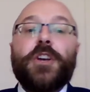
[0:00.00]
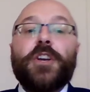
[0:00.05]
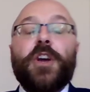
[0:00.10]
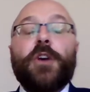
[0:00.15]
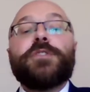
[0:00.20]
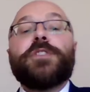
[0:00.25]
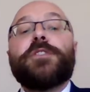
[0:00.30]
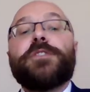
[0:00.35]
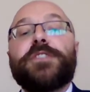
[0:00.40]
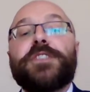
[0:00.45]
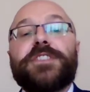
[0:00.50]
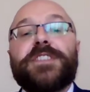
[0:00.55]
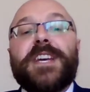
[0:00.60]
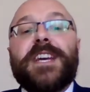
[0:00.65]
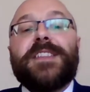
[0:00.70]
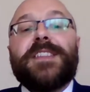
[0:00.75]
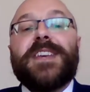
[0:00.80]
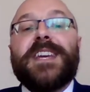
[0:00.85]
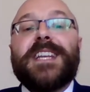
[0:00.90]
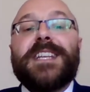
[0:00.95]
goes on to
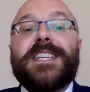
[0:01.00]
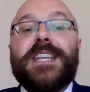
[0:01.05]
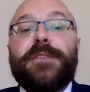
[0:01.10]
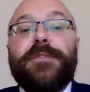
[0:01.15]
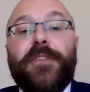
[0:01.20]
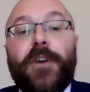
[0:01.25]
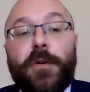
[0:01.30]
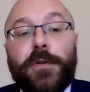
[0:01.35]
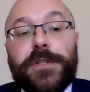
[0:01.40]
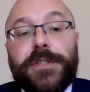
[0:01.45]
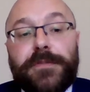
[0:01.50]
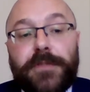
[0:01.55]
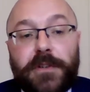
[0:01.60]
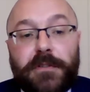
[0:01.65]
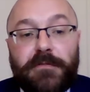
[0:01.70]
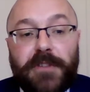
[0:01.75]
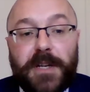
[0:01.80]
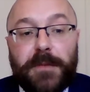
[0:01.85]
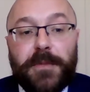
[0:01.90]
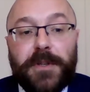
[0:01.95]
say that in default of
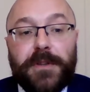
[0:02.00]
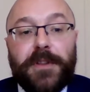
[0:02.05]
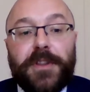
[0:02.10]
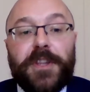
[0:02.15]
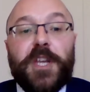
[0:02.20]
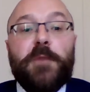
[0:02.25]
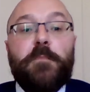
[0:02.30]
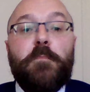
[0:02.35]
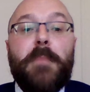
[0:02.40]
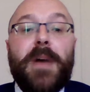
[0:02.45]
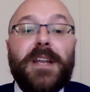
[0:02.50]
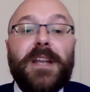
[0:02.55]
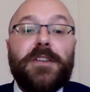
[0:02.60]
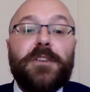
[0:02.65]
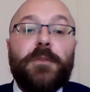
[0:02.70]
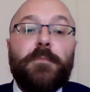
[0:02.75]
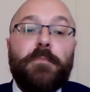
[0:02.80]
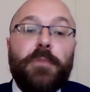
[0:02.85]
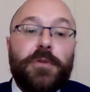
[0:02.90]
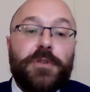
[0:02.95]
agreement, the
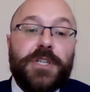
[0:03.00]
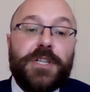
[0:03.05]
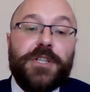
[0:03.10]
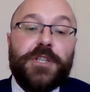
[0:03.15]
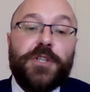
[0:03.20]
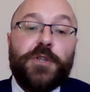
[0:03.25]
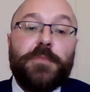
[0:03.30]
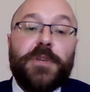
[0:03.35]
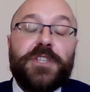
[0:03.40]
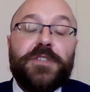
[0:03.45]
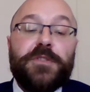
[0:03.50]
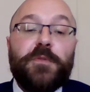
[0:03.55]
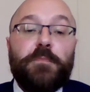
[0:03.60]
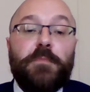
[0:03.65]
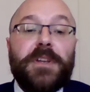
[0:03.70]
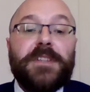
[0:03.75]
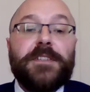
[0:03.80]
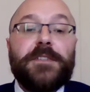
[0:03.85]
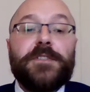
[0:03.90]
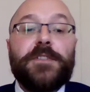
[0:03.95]
amended budget shall be
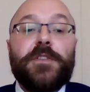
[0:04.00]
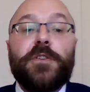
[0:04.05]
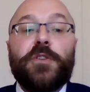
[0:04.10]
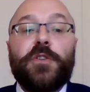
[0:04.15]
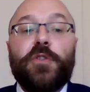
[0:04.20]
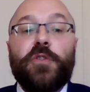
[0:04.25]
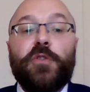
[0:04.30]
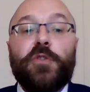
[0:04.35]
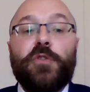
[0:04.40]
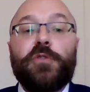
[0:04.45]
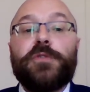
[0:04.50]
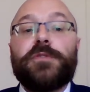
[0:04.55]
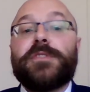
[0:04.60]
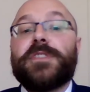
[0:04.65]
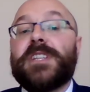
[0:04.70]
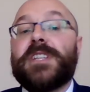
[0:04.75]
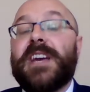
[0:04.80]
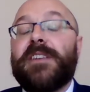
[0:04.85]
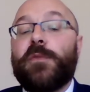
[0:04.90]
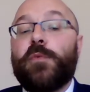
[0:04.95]
submitted to the court
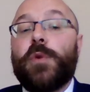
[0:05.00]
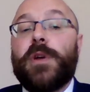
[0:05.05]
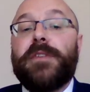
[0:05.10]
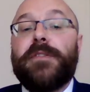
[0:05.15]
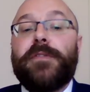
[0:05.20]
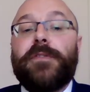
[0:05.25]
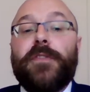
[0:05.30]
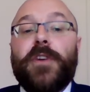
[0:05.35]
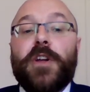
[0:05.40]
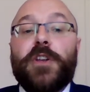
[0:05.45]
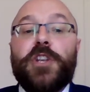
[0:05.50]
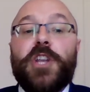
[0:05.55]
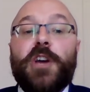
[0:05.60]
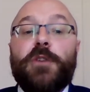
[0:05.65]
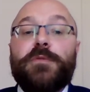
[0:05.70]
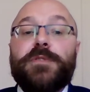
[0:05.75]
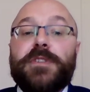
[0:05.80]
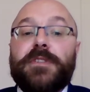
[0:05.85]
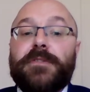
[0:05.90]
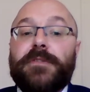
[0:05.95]
together with a
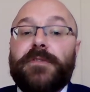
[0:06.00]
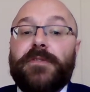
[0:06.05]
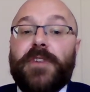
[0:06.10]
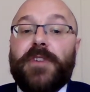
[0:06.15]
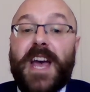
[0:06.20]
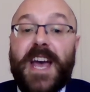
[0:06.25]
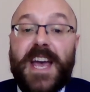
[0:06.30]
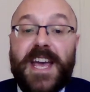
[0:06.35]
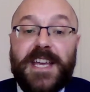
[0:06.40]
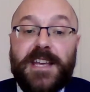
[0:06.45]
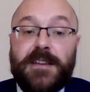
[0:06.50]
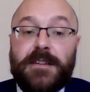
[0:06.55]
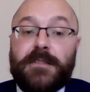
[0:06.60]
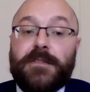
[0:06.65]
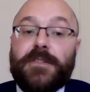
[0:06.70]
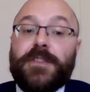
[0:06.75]
note of A,